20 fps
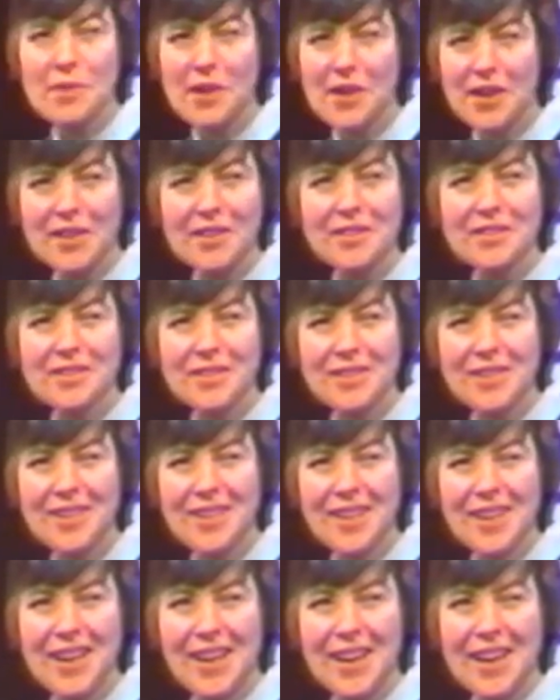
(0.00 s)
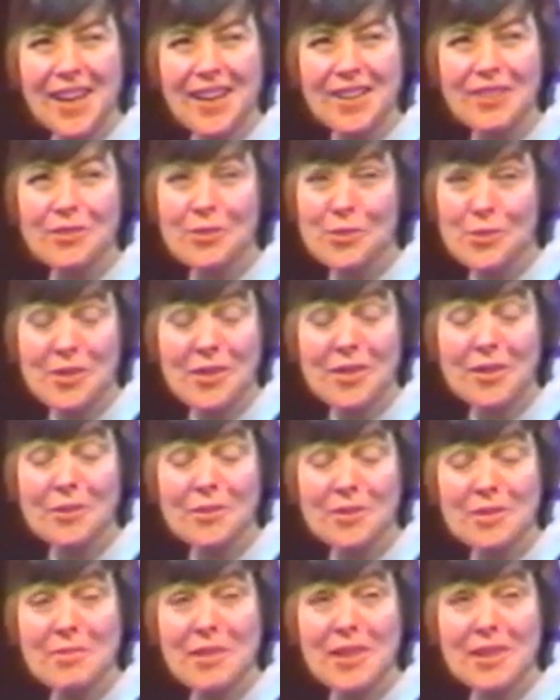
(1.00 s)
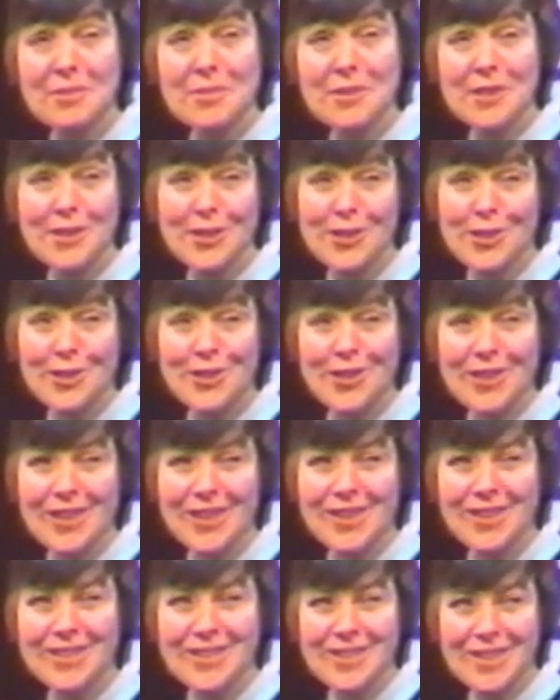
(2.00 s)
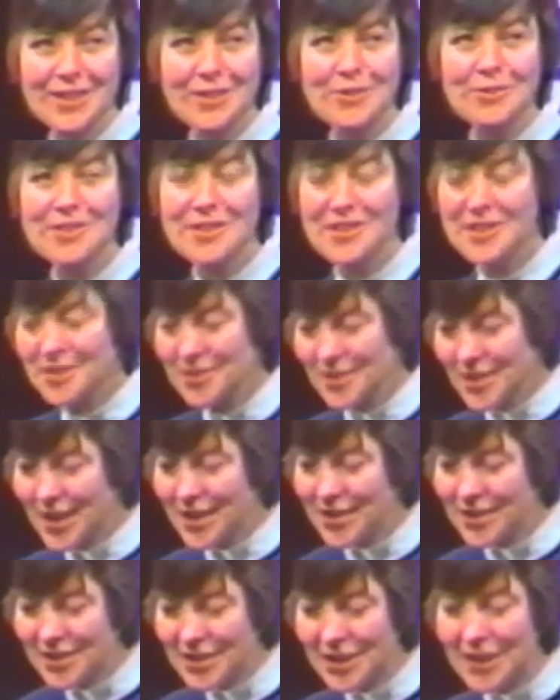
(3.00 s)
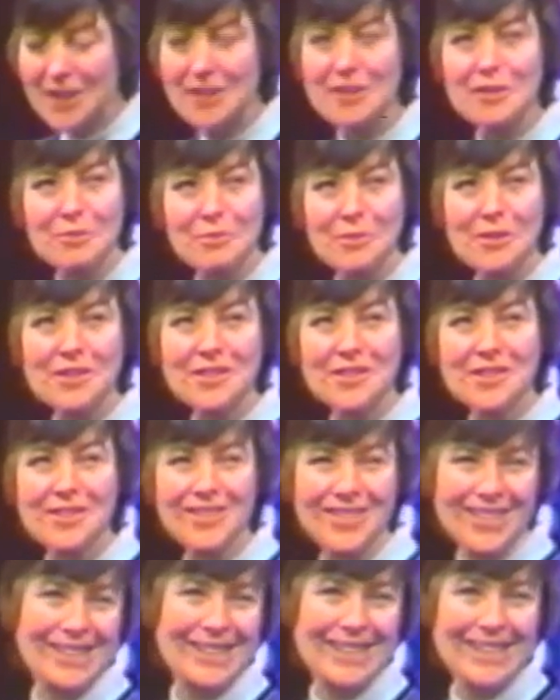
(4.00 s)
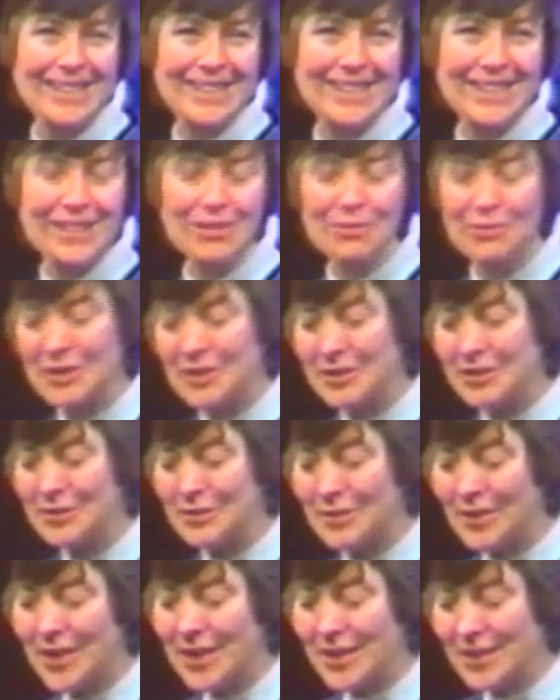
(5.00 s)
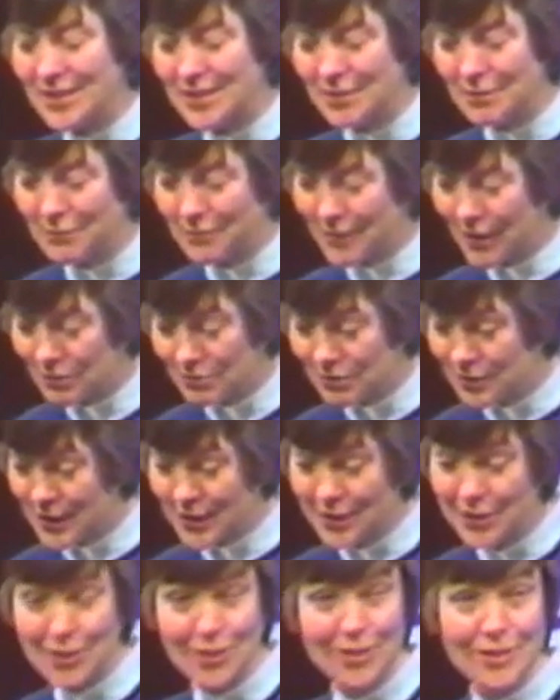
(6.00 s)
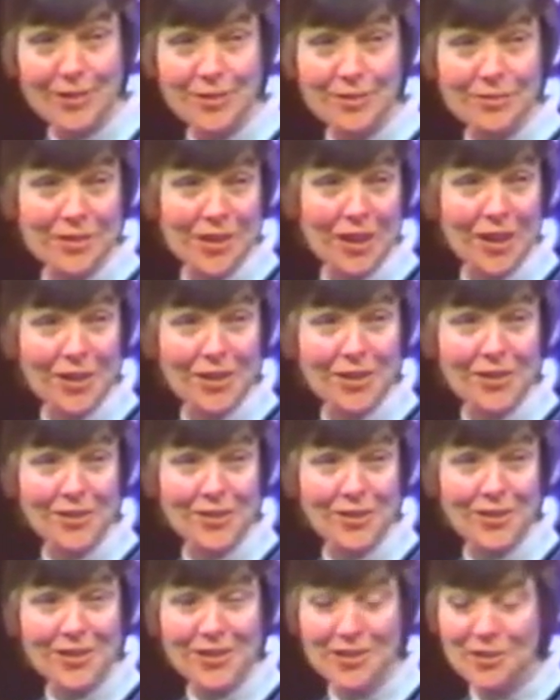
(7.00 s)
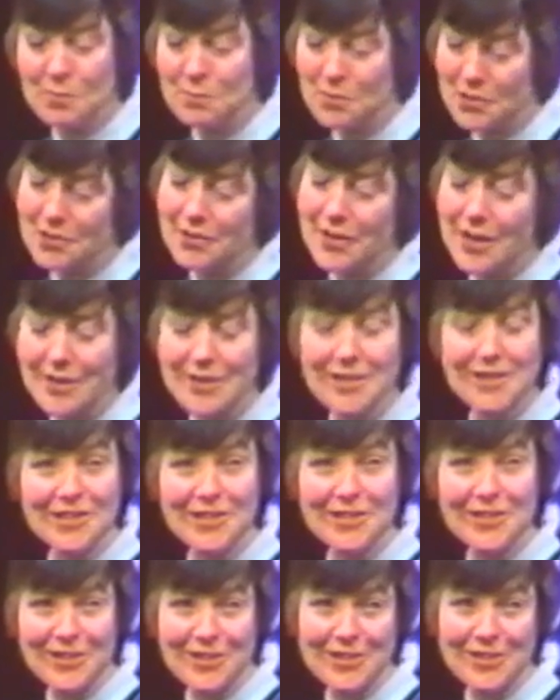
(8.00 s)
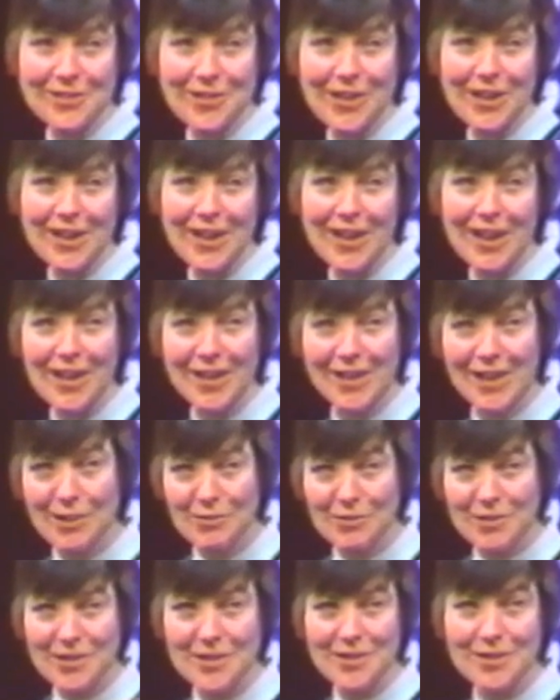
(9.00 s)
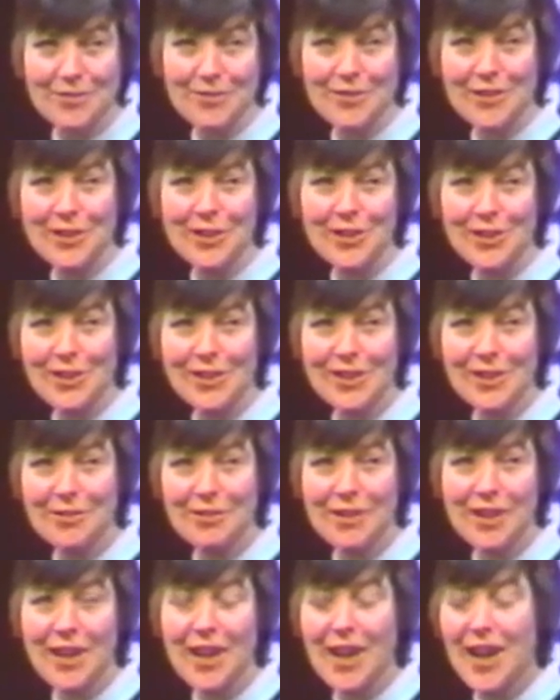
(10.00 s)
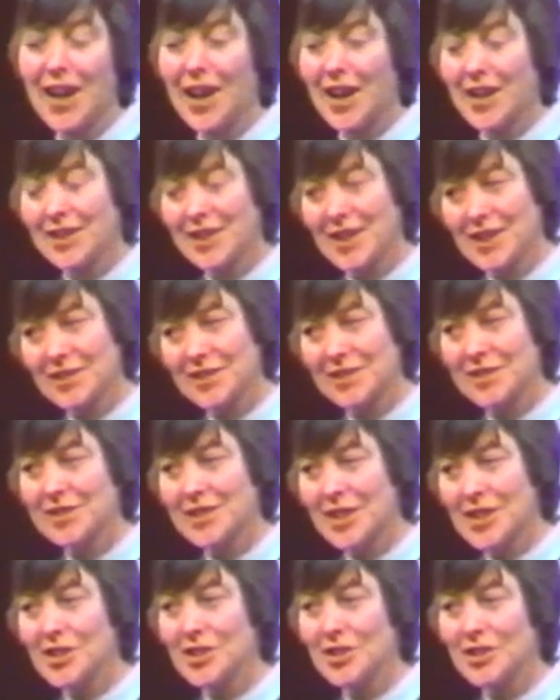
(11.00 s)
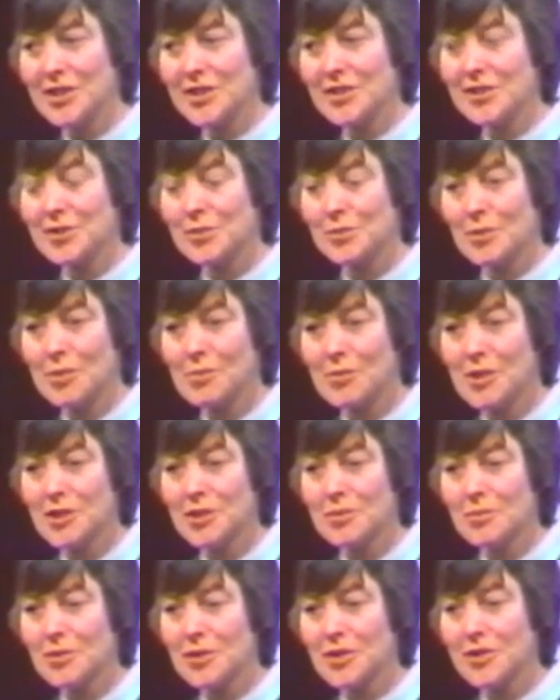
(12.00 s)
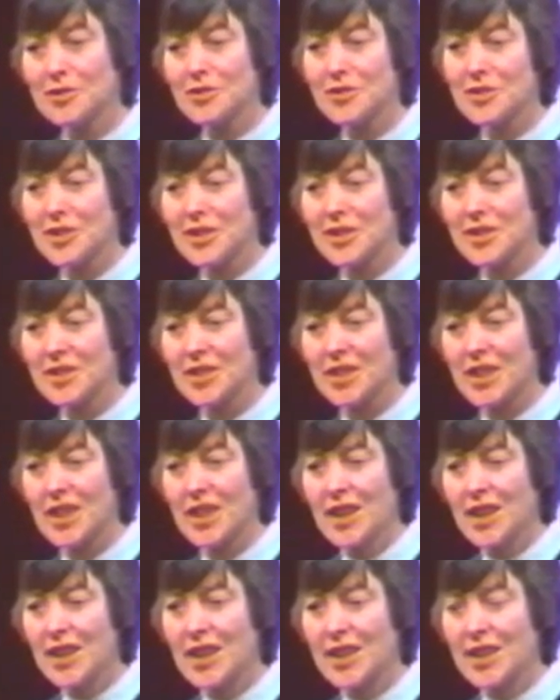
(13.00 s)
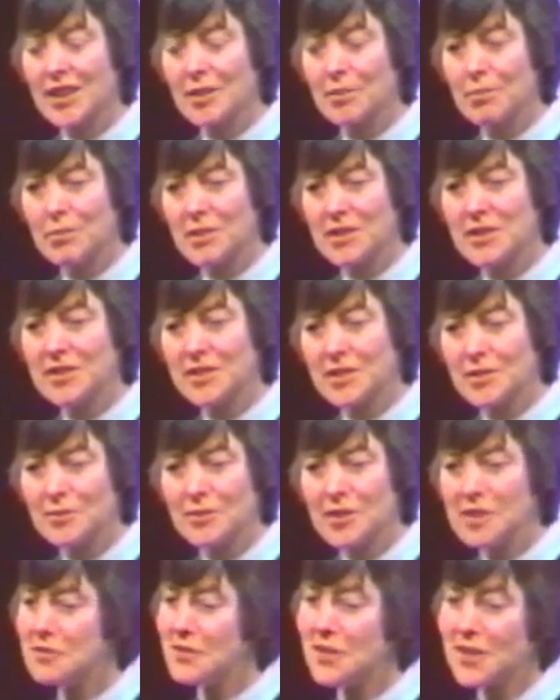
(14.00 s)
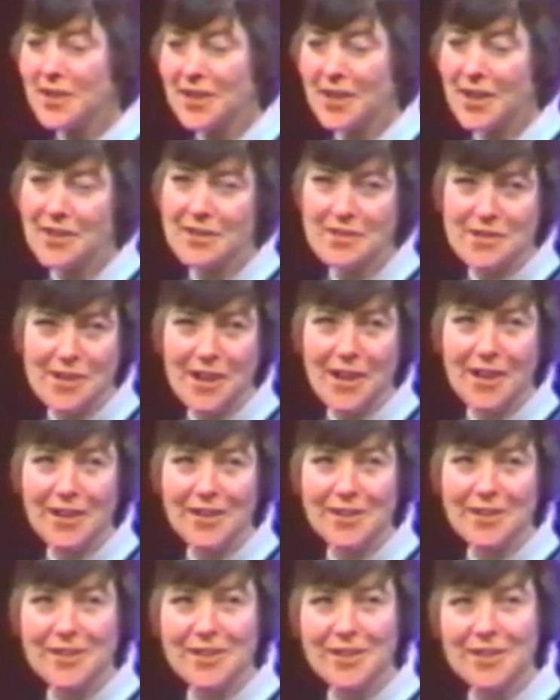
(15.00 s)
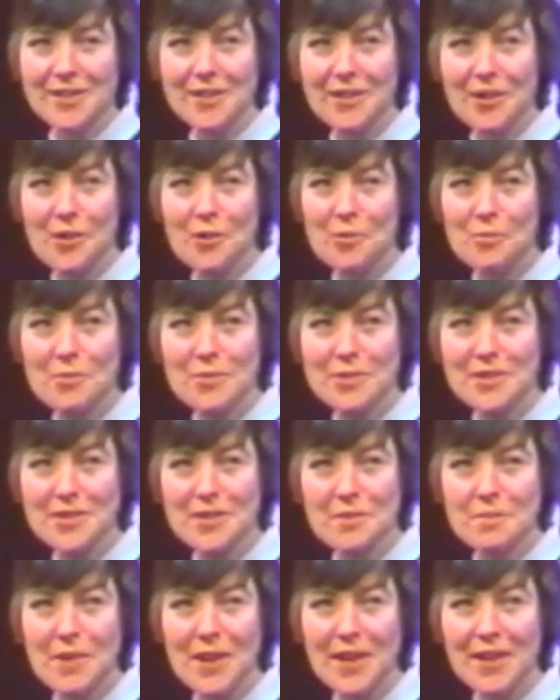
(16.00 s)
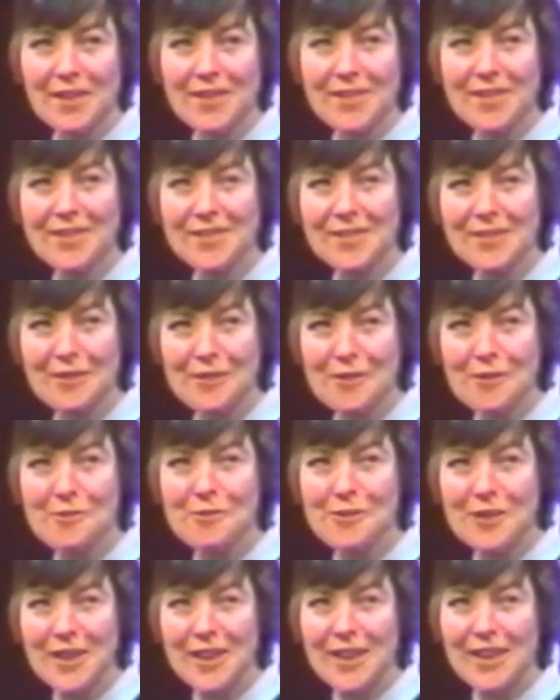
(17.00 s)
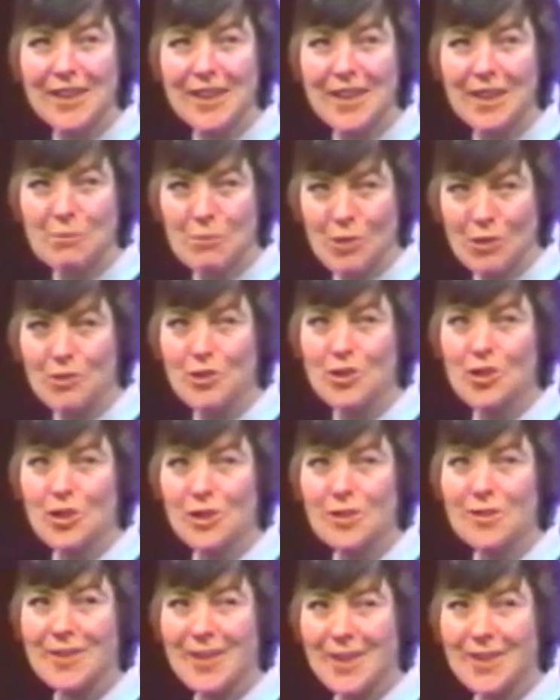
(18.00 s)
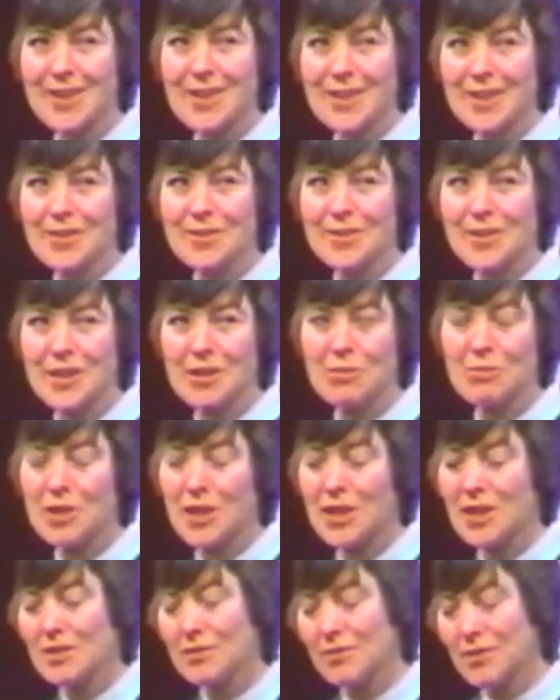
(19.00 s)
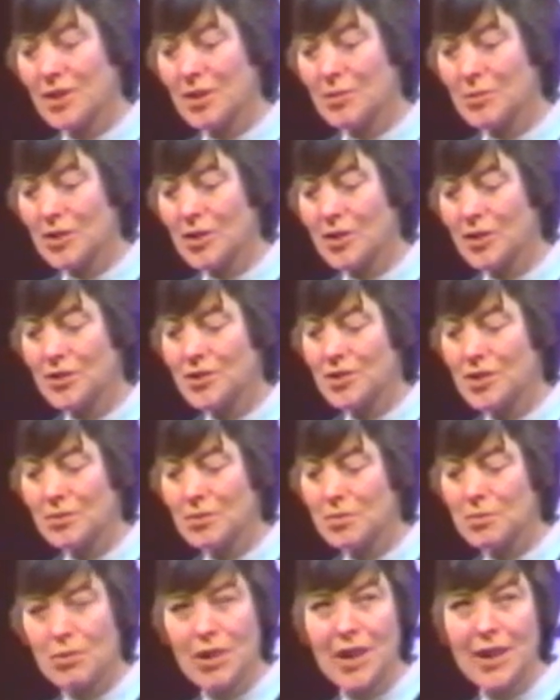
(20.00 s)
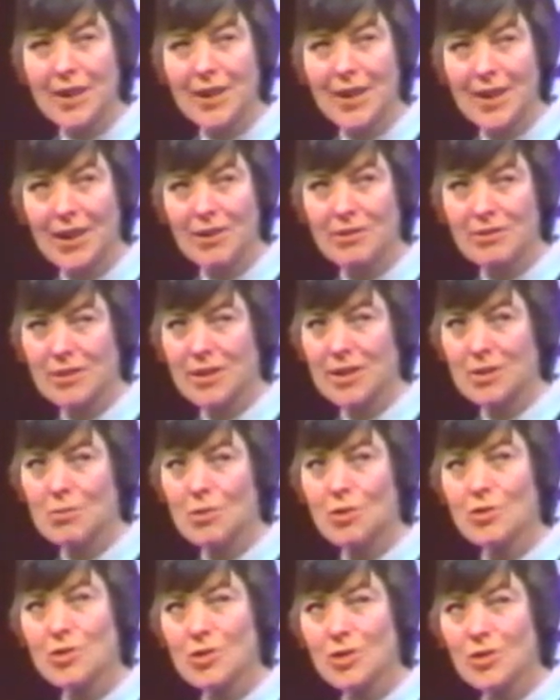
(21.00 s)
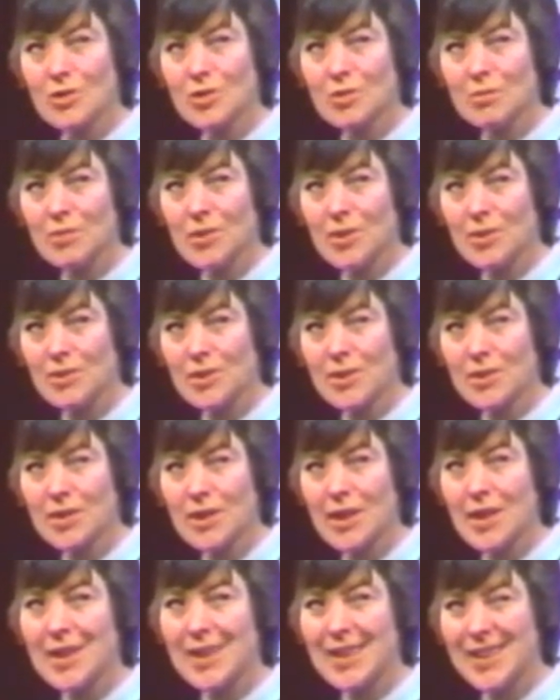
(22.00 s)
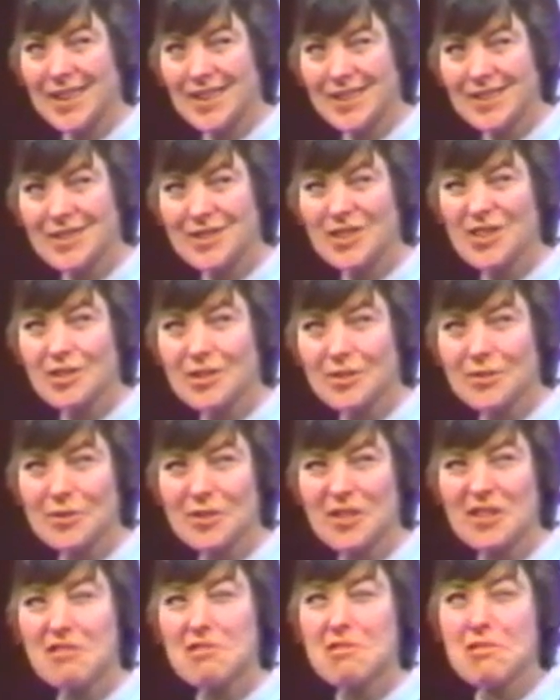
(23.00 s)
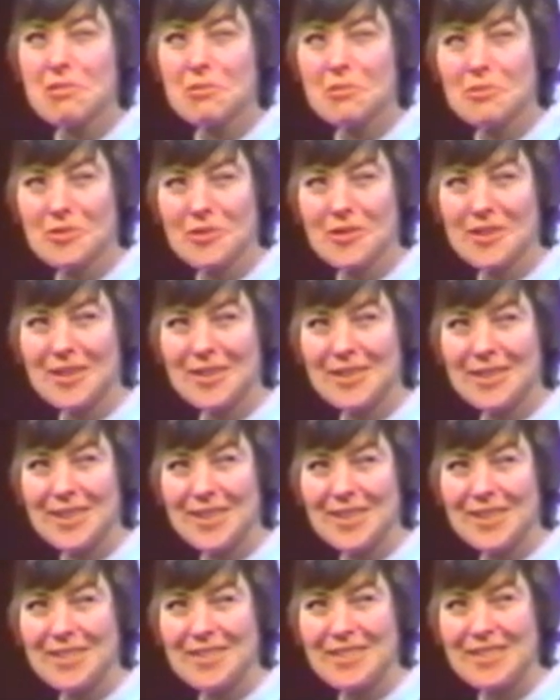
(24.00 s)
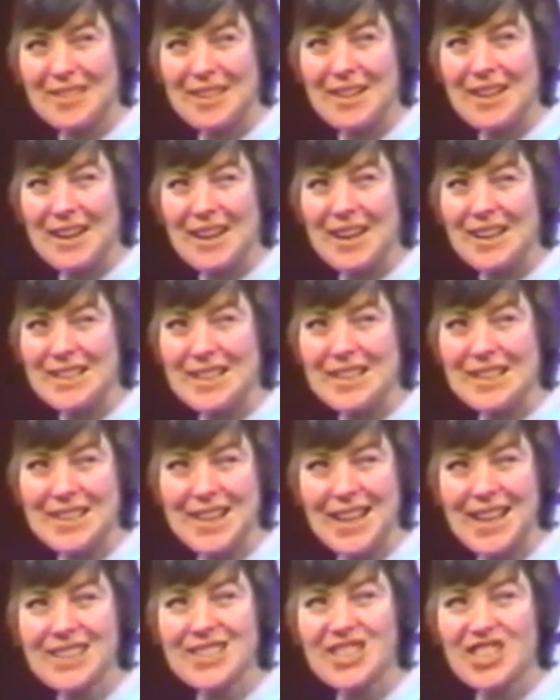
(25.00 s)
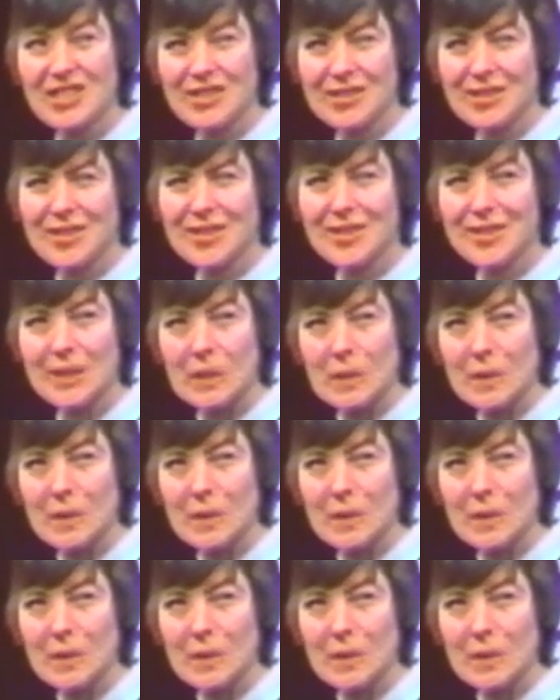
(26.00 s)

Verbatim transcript: mind. And Husserl was a mathematician, and he still was into that enlightenment certainty that one could find the foundations of knowledge in these pure essences, right? That was his vision, in a way. I think existentialists were much more interested in, in the business of living, anxiety, hope, despair, you know emotion, that kind of thing. But I think phenomenology would bracket out the emotional component in its search for the truth and the eidetic essence.